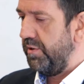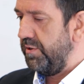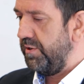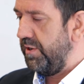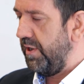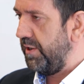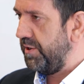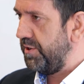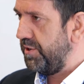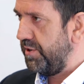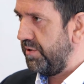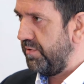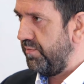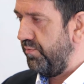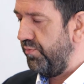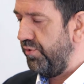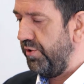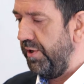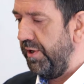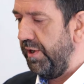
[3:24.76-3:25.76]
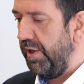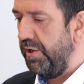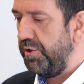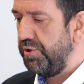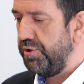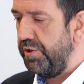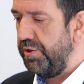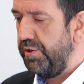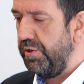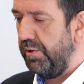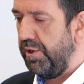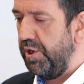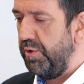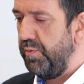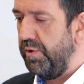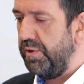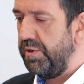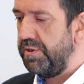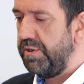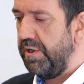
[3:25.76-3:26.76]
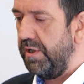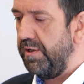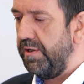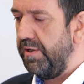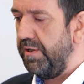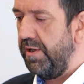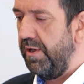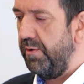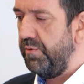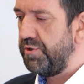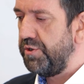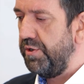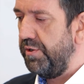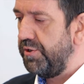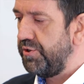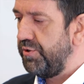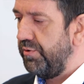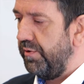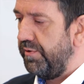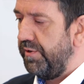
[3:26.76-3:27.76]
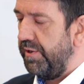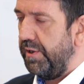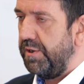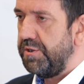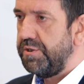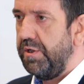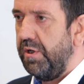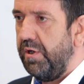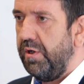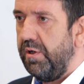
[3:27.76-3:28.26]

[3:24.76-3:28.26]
That's a pretty ancient document, and those are the sort of things that